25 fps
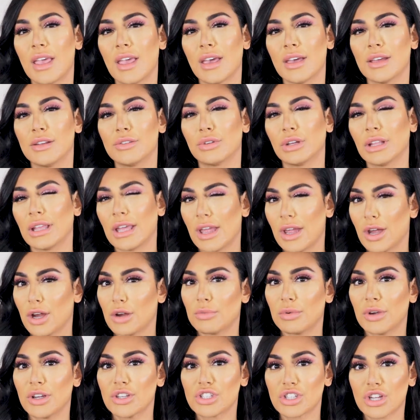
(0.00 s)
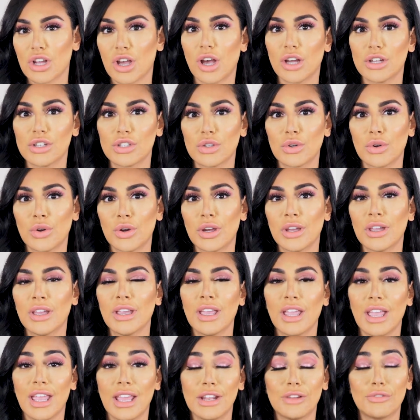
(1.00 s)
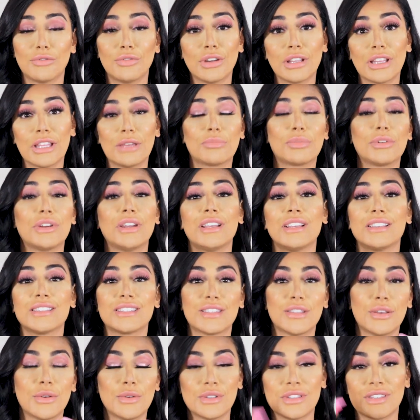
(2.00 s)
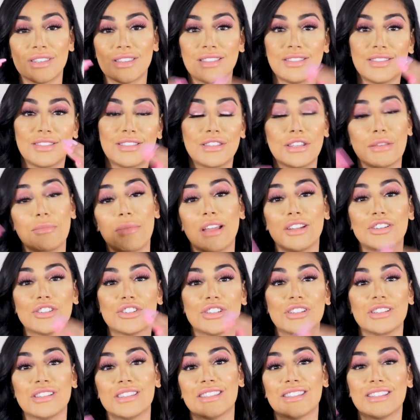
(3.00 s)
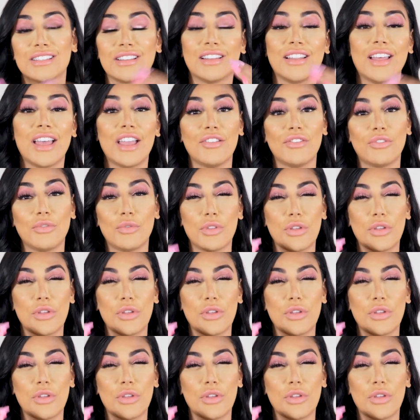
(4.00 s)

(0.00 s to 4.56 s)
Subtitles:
and really airbrushed contour, and it really brings those dimensions to life,